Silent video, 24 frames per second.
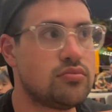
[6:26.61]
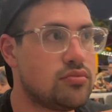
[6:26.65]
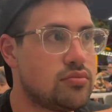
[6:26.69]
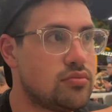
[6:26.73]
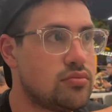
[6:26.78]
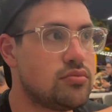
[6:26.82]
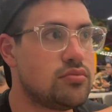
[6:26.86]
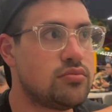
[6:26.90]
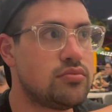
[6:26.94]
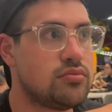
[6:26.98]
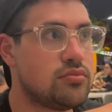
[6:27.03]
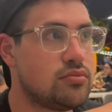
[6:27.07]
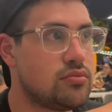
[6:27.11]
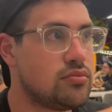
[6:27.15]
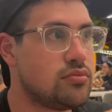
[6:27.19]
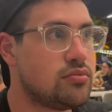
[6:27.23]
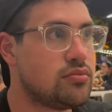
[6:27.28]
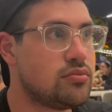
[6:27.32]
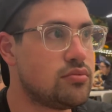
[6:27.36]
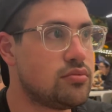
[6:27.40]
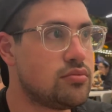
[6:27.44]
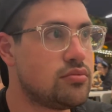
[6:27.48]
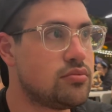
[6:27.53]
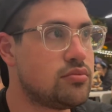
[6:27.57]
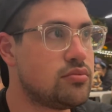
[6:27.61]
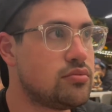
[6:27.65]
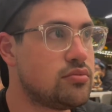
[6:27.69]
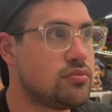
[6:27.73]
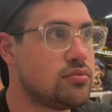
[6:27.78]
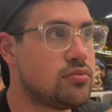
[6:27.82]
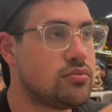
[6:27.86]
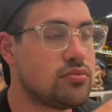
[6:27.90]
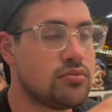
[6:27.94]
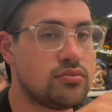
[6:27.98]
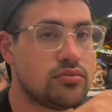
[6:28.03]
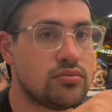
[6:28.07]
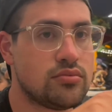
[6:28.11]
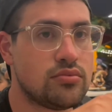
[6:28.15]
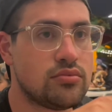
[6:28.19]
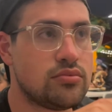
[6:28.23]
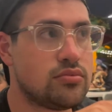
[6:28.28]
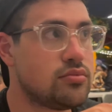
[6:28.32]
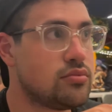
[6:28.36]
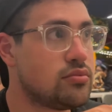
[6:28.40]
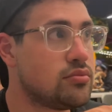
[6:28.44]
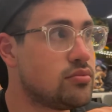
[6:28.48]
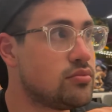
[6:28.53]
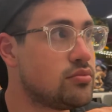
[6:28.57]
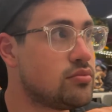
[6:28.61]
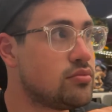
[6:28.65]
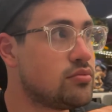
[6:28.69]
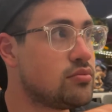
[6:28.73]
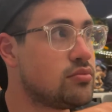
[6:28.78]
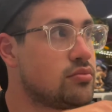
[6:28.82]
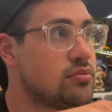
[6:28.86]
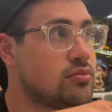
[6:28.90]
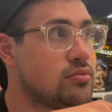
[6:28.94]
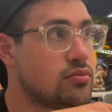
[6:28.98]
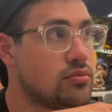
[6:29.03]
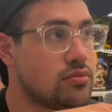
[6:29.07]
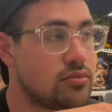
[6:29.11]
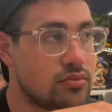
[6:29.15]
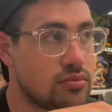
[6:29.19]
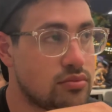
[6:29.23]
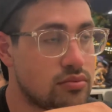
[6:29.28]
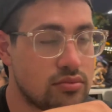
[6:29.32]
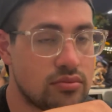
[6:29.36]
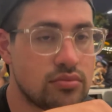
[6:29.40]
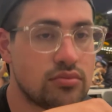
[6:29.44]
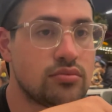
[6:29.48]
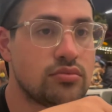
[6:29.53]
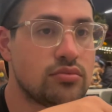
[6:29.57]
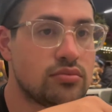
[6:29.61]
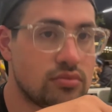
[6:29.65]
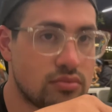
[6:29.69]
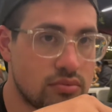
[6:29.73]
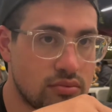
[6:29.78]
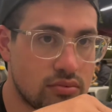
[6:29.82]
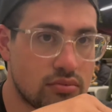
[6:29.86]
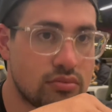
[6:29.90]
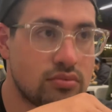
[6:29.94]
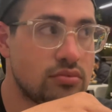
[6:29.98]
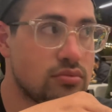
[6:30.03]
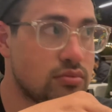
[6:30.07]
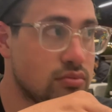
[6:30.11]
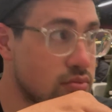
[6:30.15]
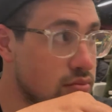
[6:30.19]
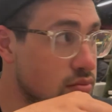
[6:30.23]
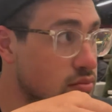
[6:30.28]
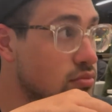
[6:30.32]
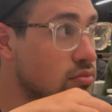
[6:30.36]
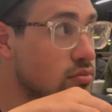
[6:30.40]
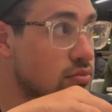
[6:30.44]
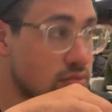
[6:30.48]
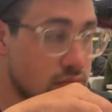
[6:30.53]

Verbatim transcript: just a lot of cool little hidden details and Easter eggs that we'll go through.